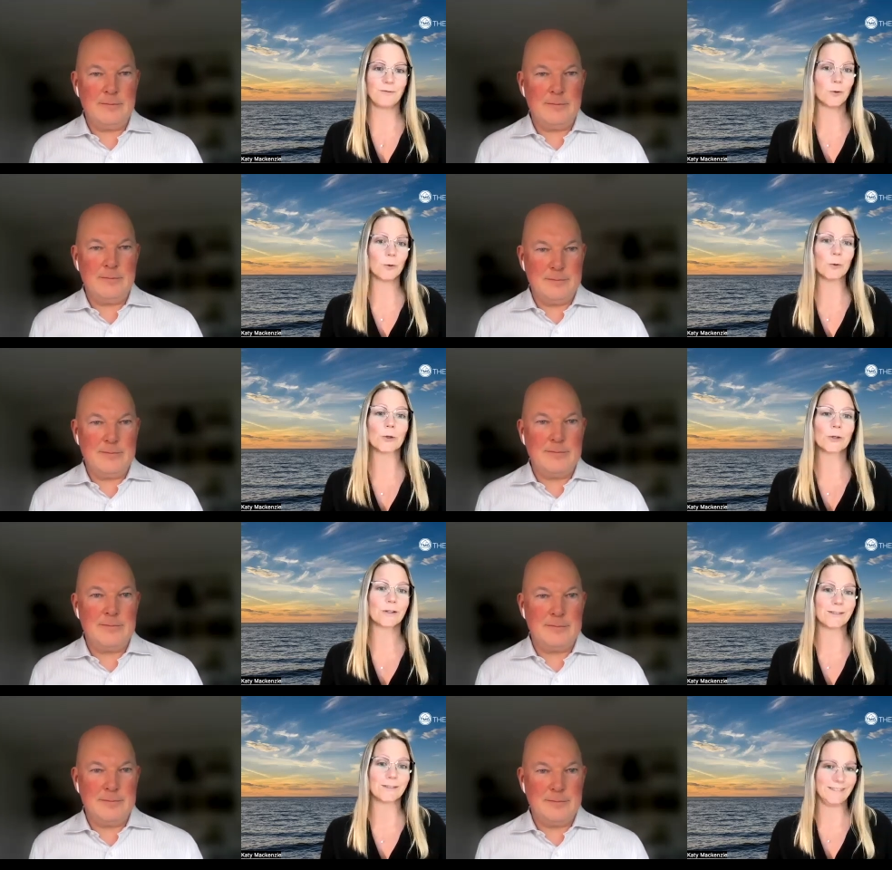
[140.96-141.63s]

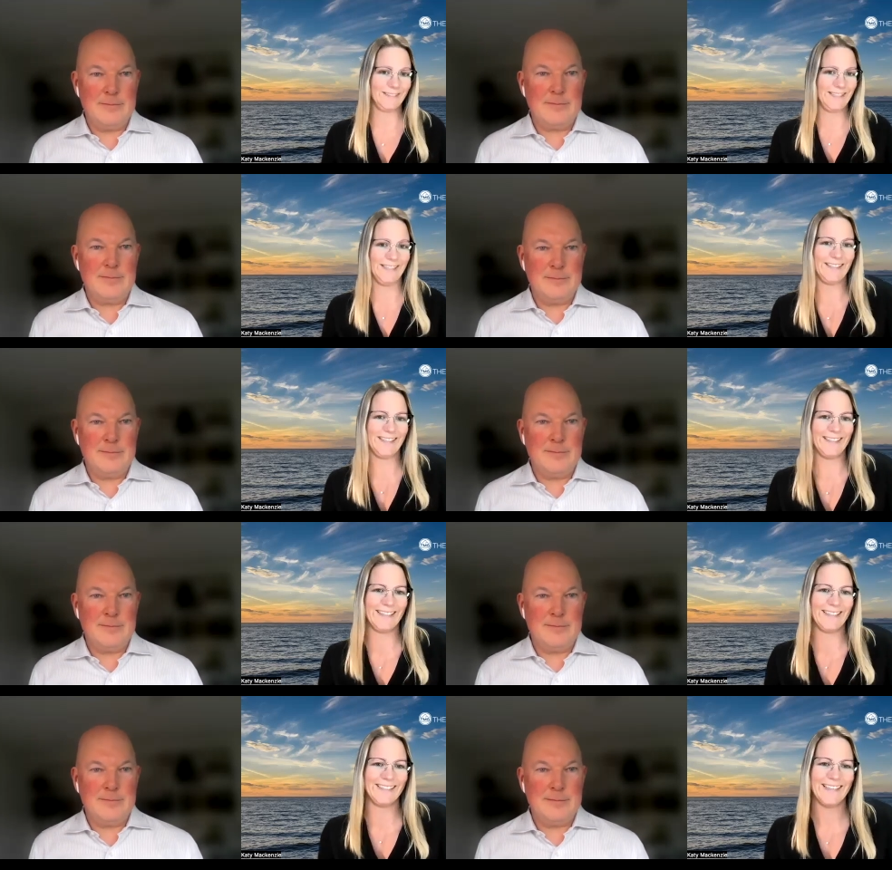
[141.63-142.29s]
Speaker 1: floored.
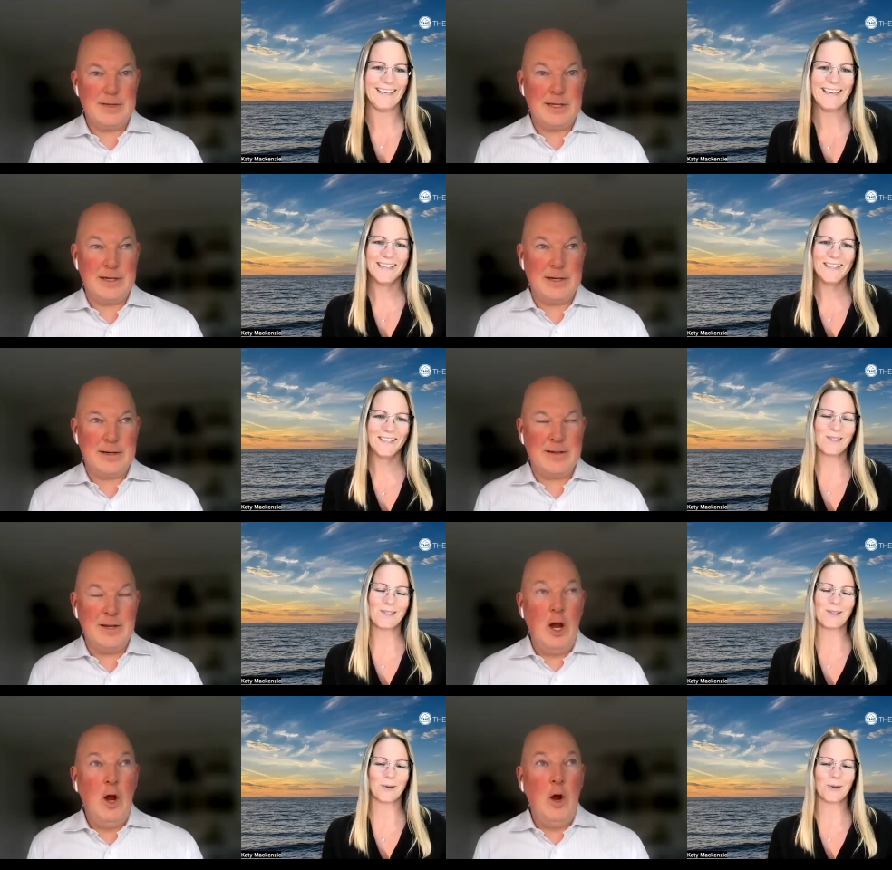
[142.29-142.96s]
Yeah.
Speaker 2: So.
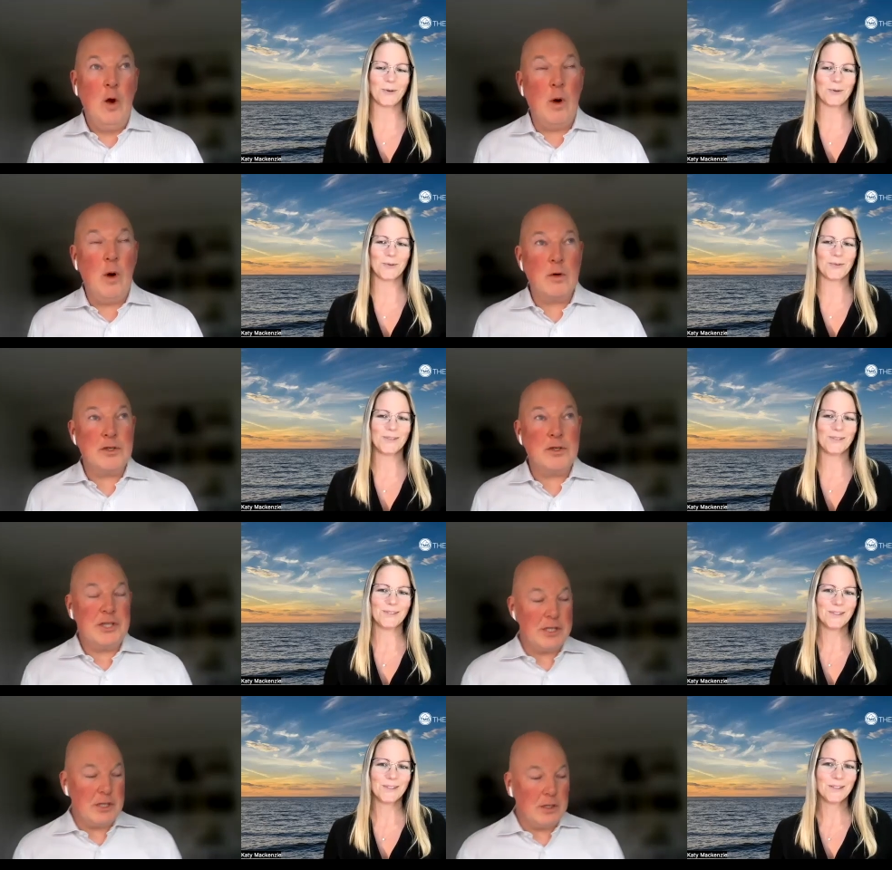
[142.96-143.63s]
Well, we're
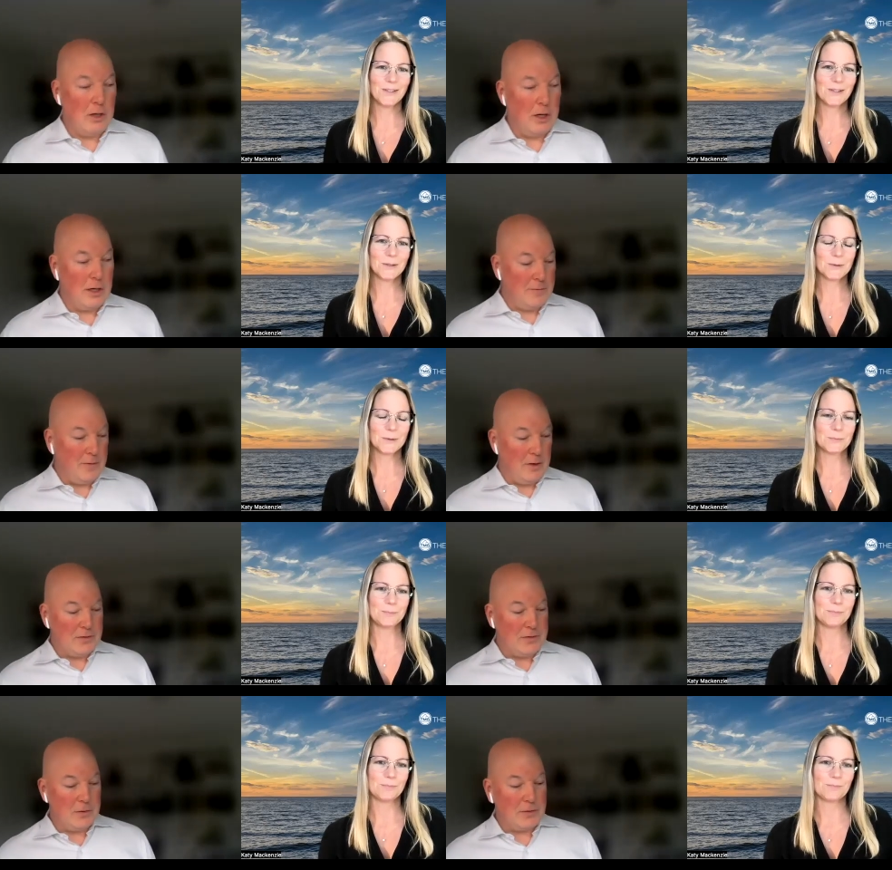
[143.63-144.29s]
seeing a lot of
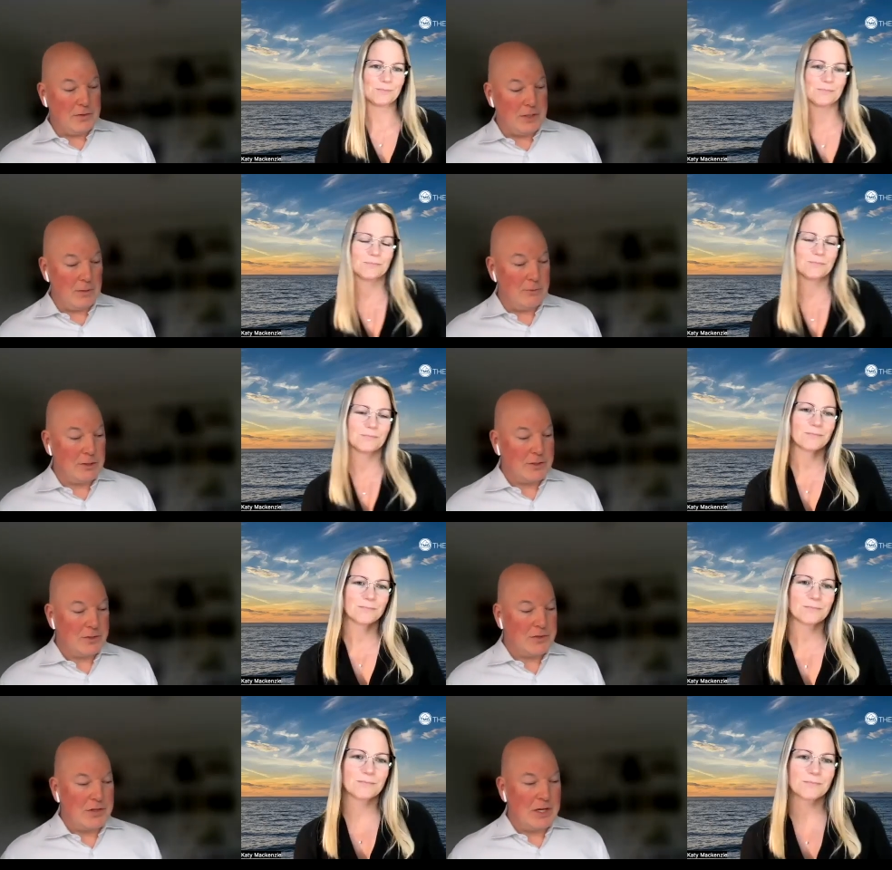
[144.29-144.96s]
also subject
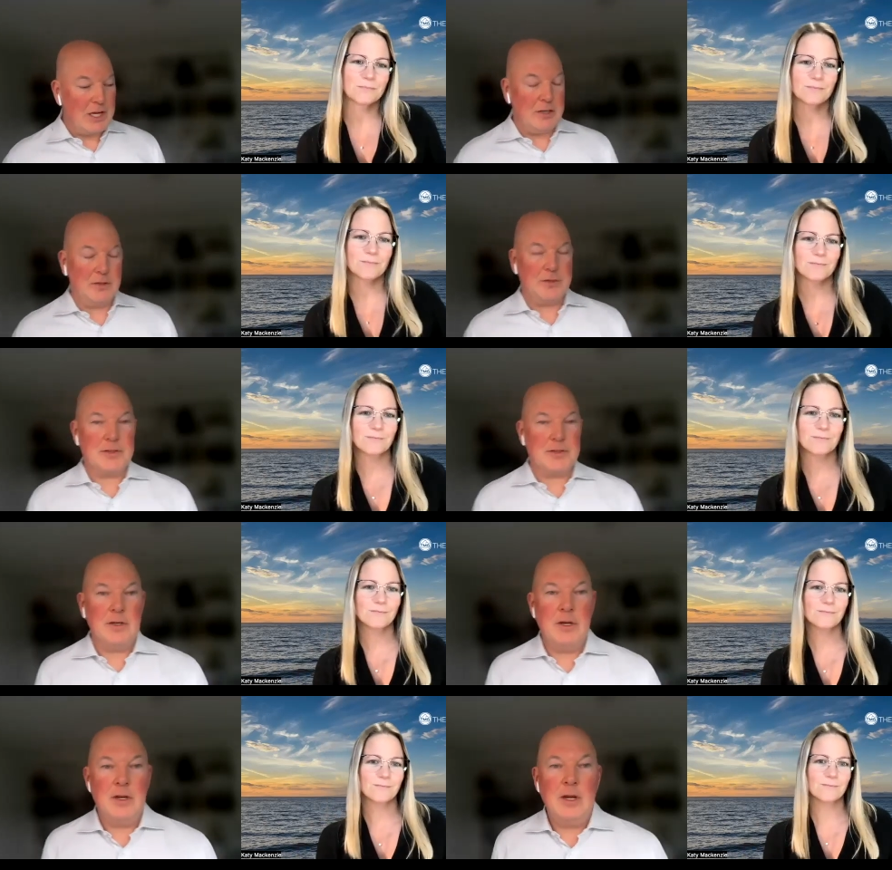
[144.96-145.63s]
to
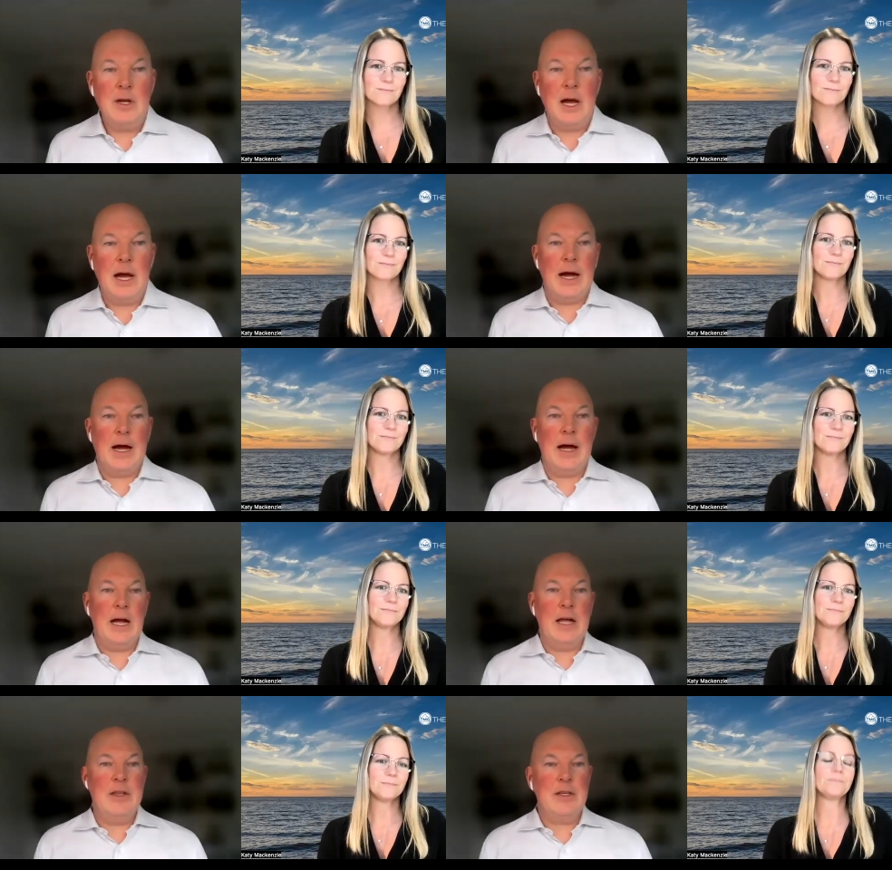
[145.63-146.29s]
sales.
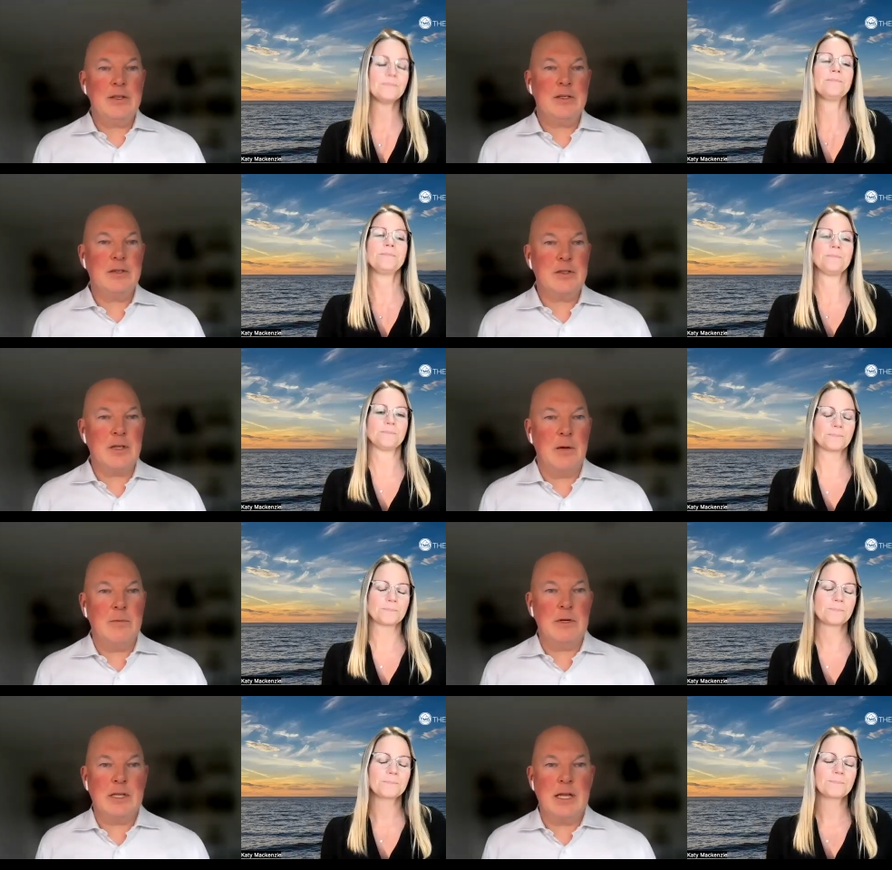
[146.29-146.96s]
And this is
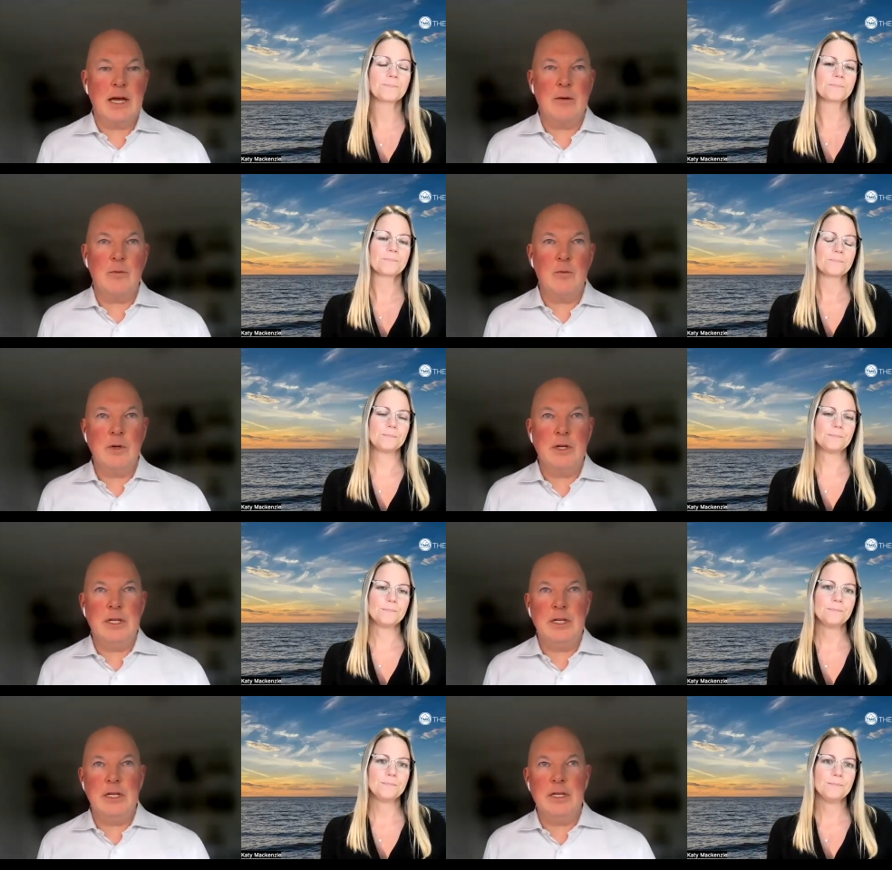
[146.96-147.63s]
something that
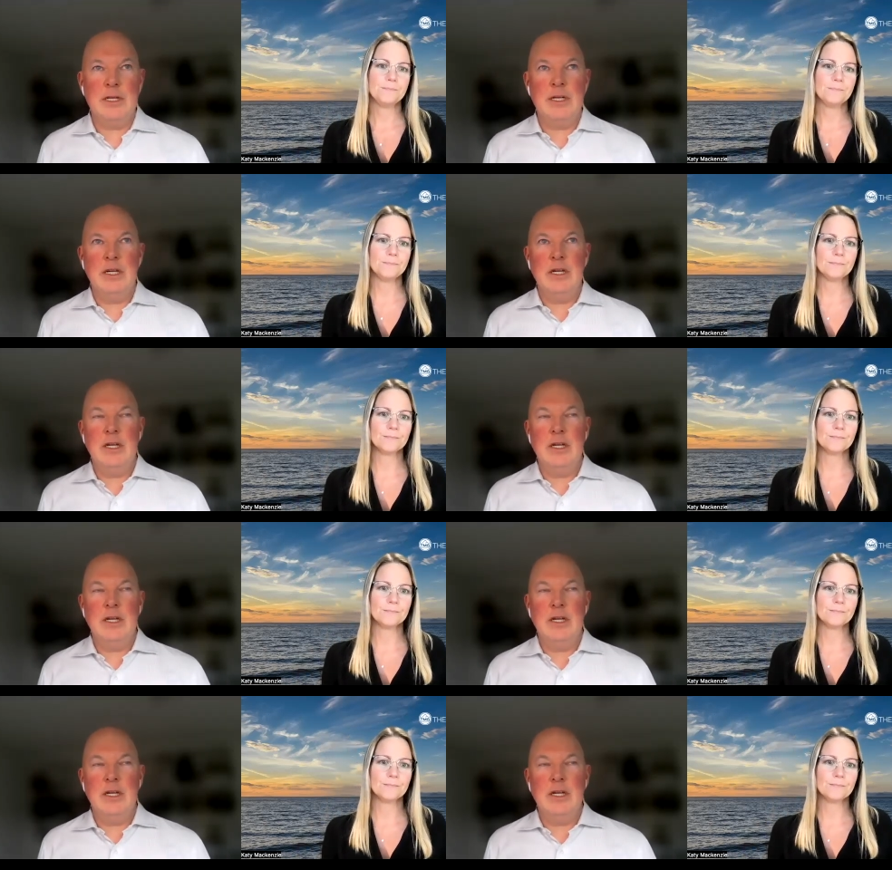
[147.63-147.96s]
we,